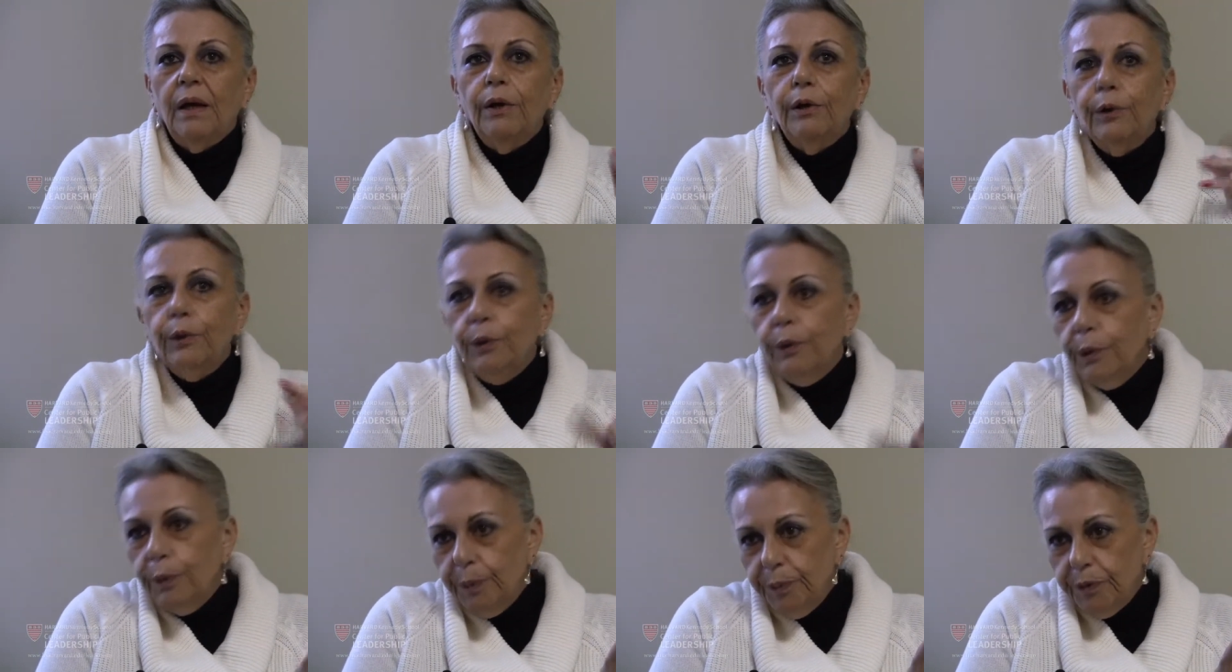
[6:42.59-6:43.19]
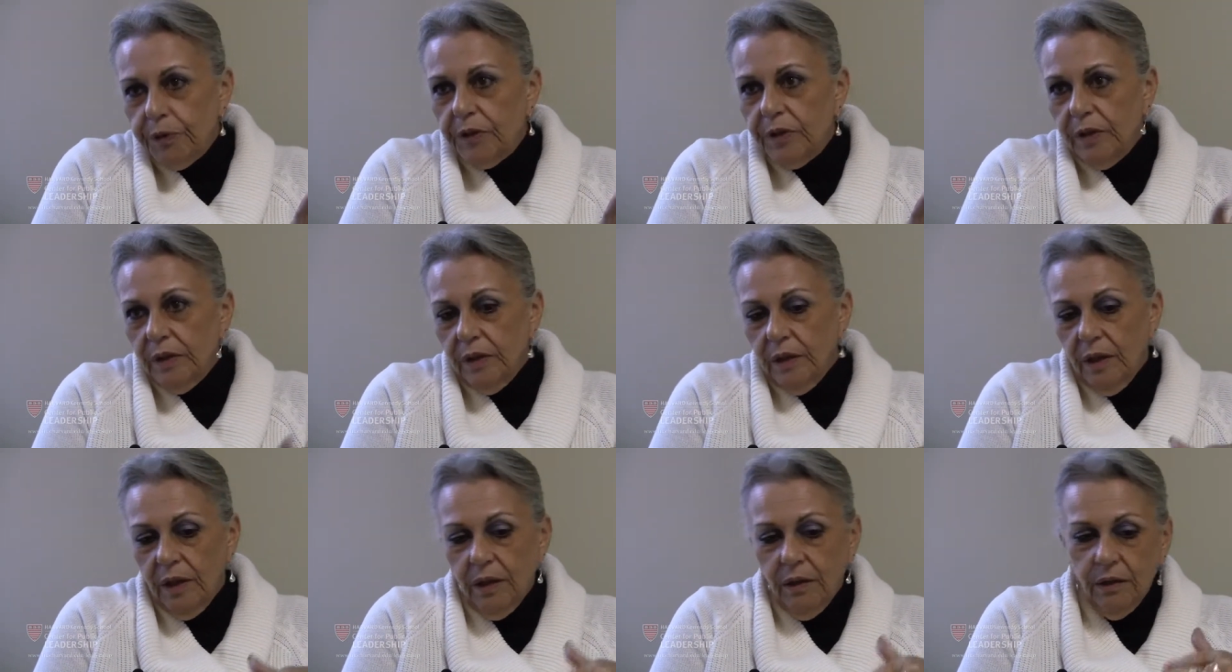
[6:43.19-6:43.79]

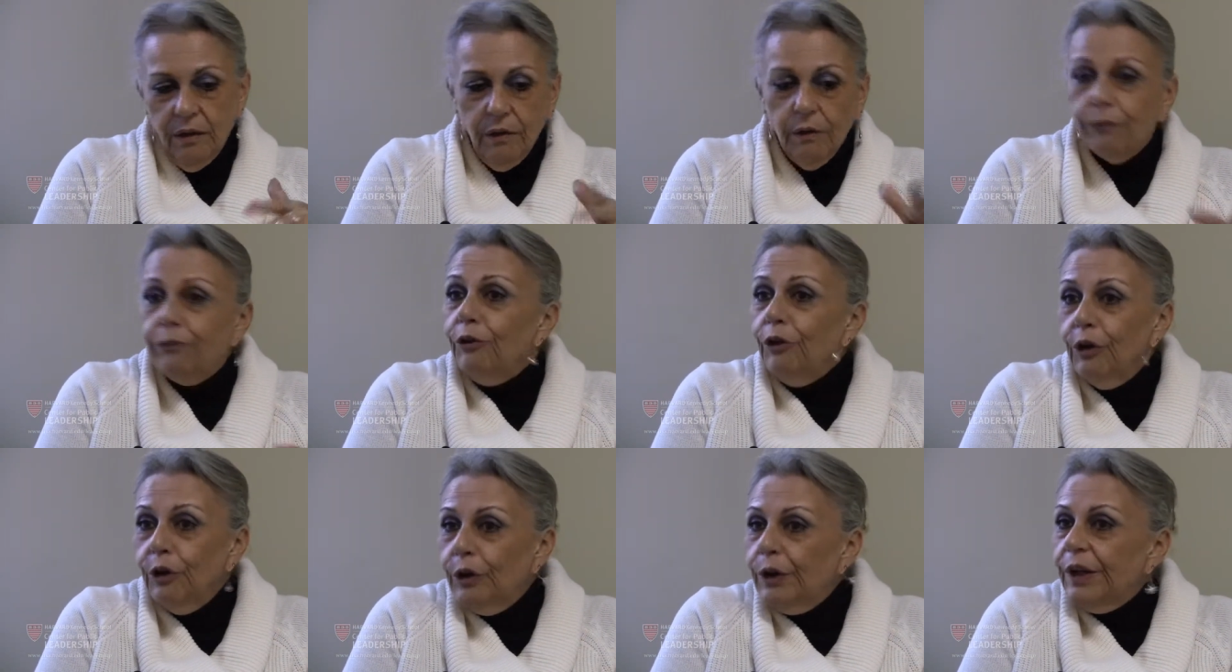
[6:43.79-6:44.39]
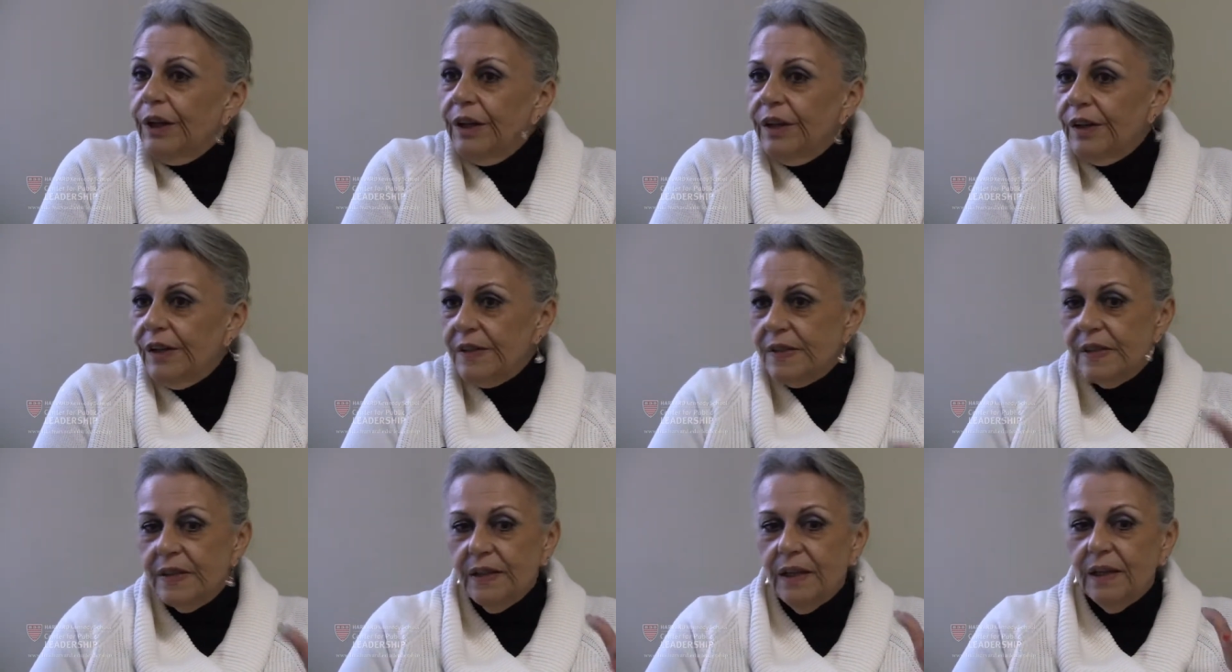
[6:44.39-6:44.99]
groups uh, of
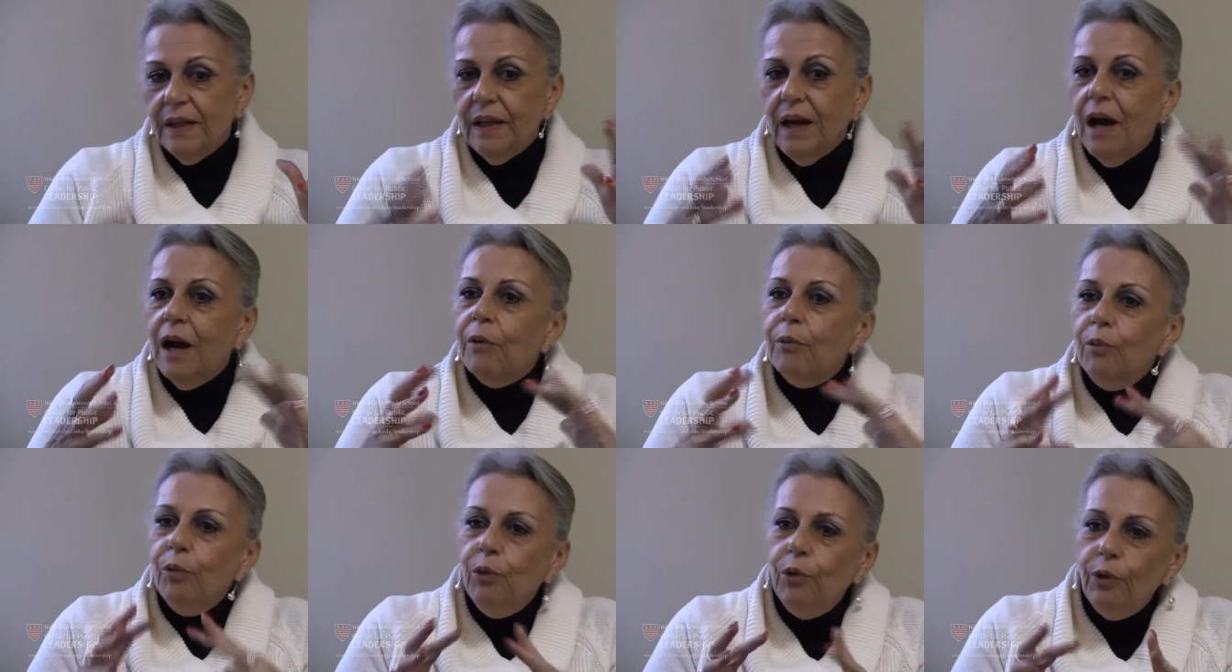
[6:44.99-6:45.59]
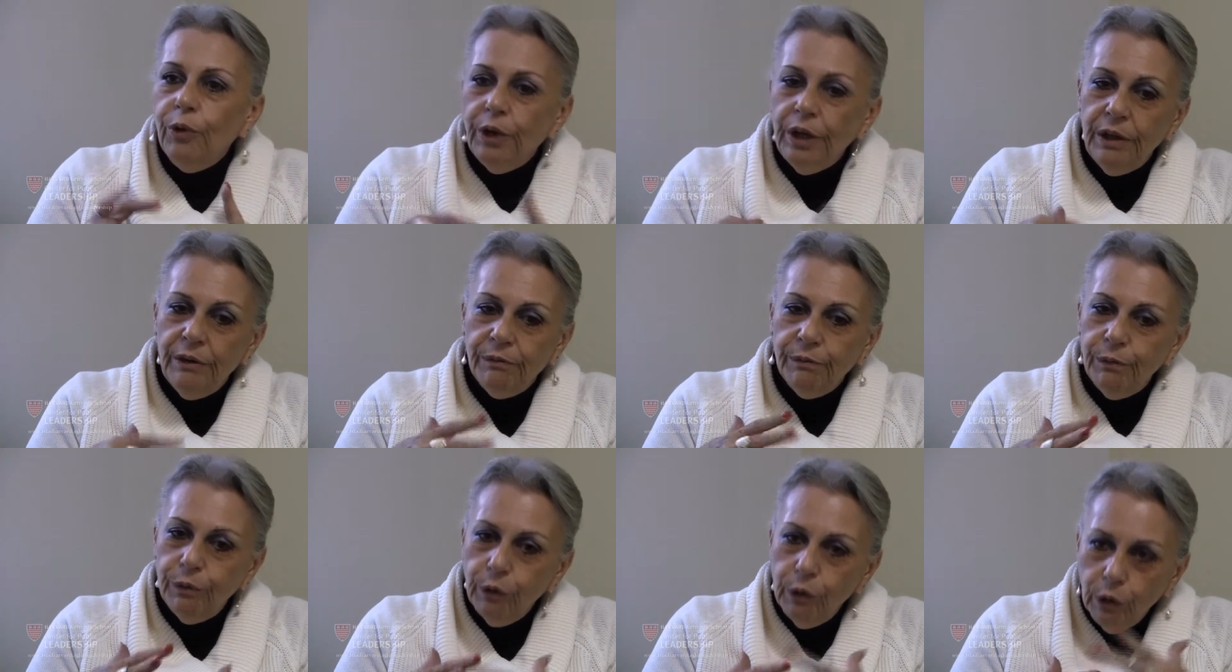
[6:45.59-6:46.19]
lawyers that are more
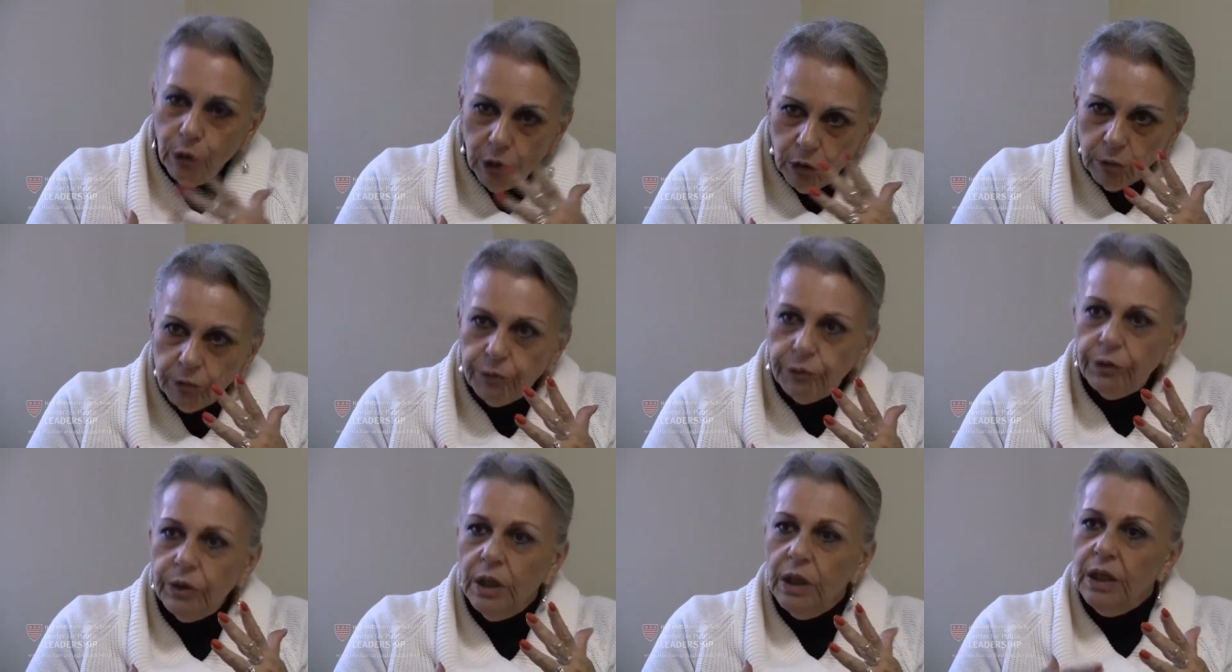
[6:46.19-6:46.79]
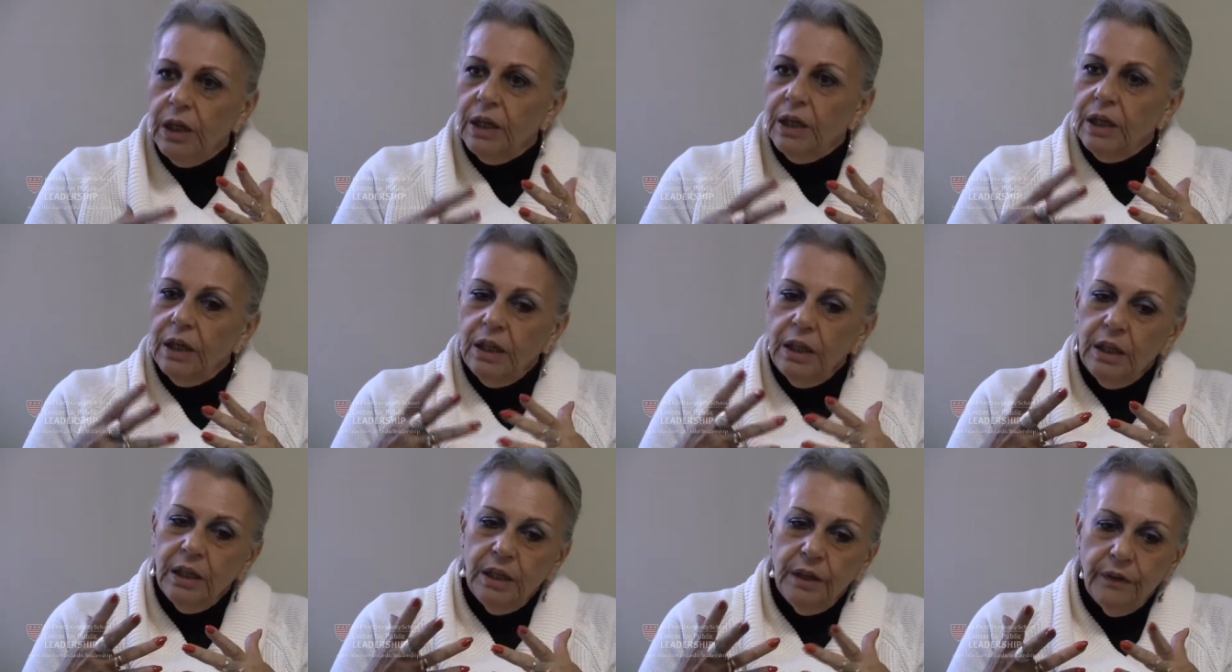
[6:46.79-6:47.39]
involved
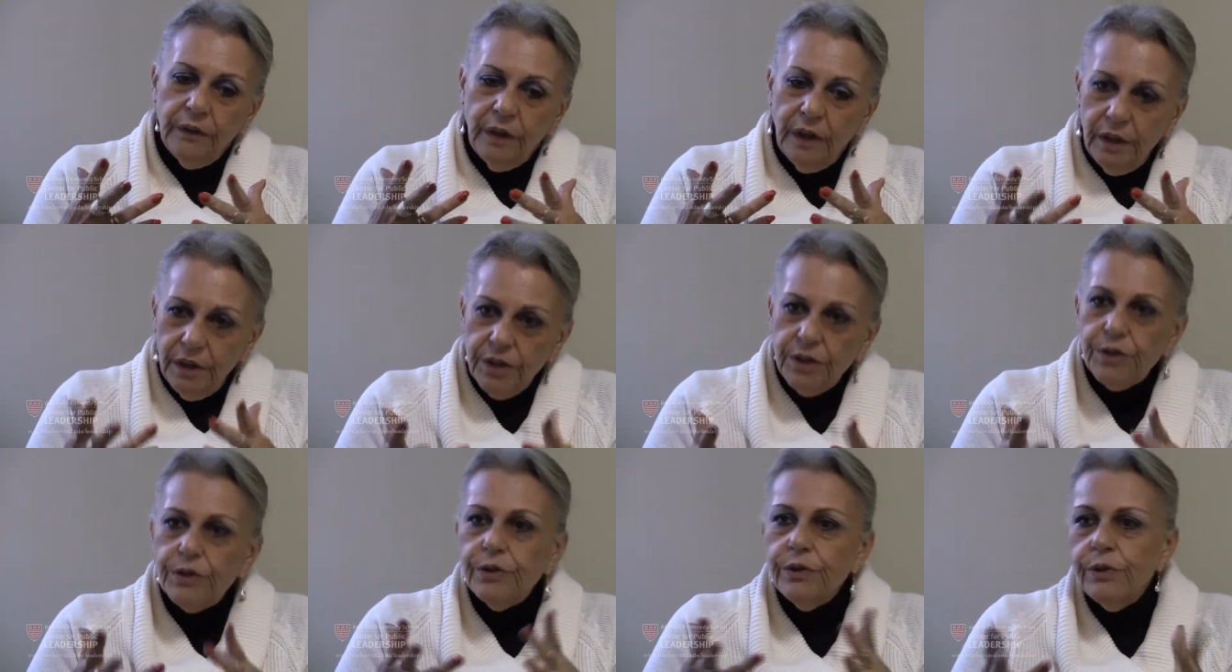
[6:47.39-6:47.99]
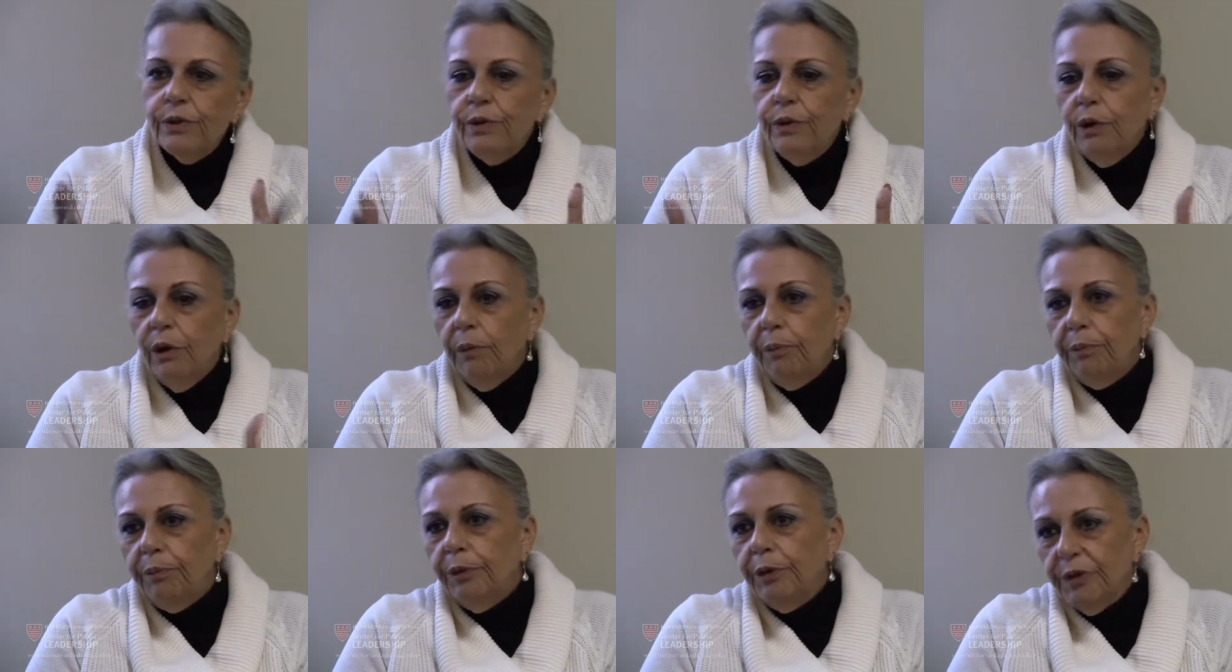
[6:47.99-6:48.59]
in the issue
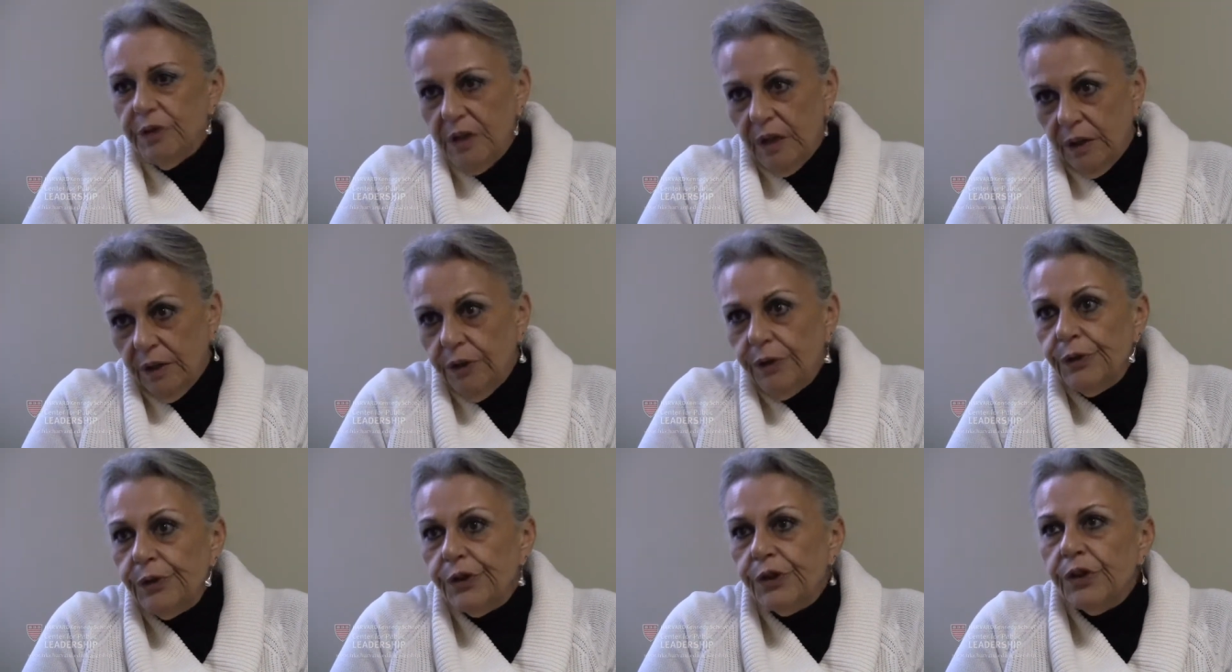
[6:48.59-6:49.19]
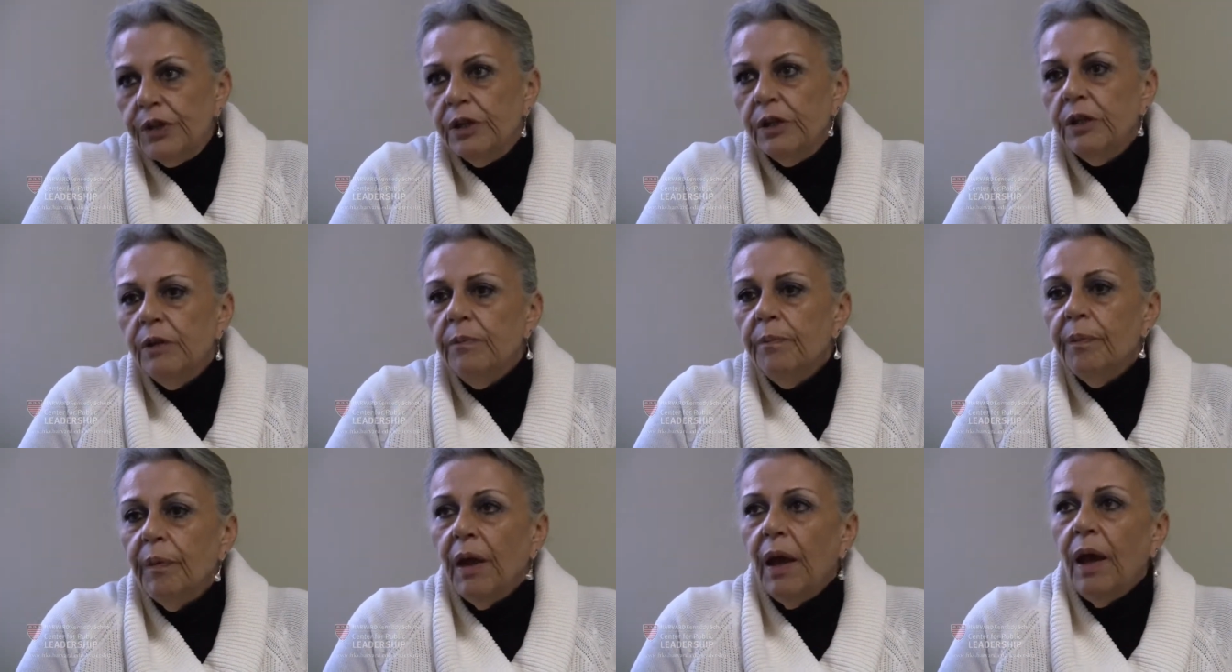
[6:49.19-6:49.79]
of prosecution.